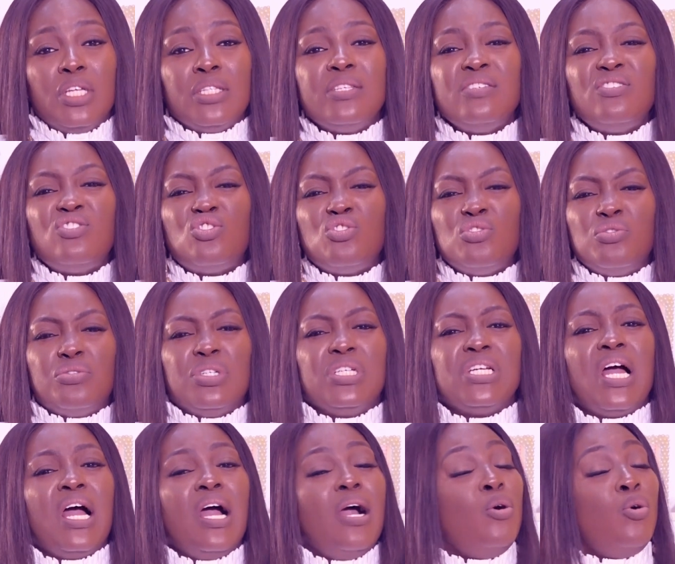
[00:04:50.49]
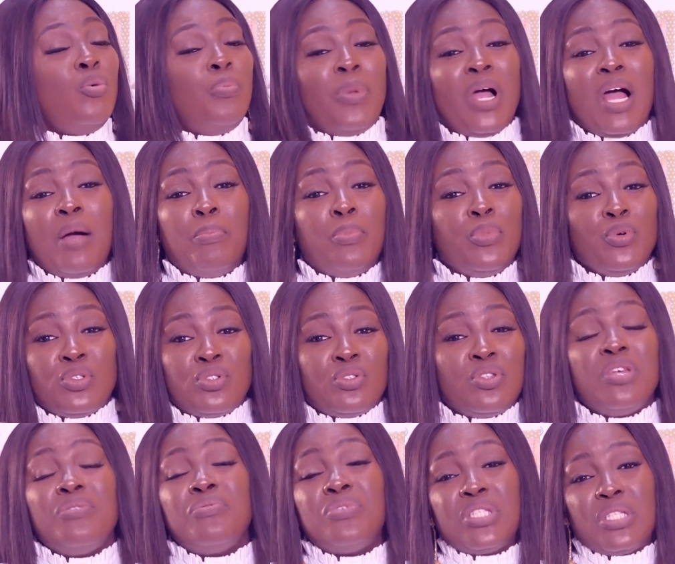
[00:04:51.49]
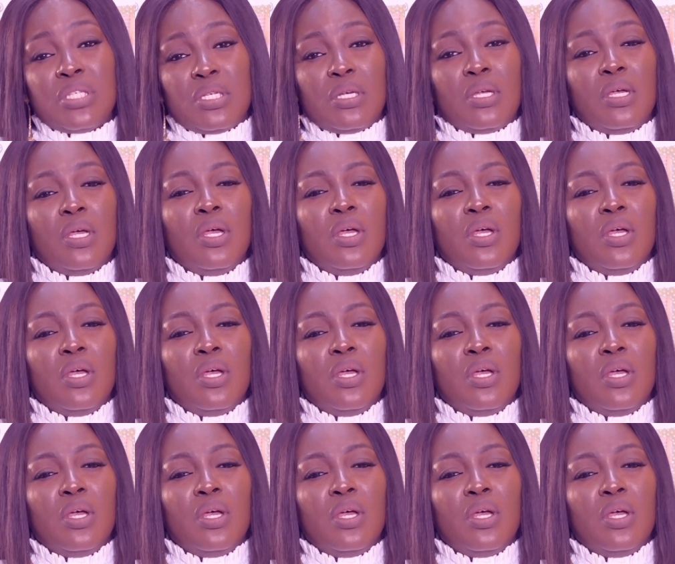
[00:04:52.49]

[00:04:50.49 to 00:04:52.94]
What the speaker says: These children are our posterity.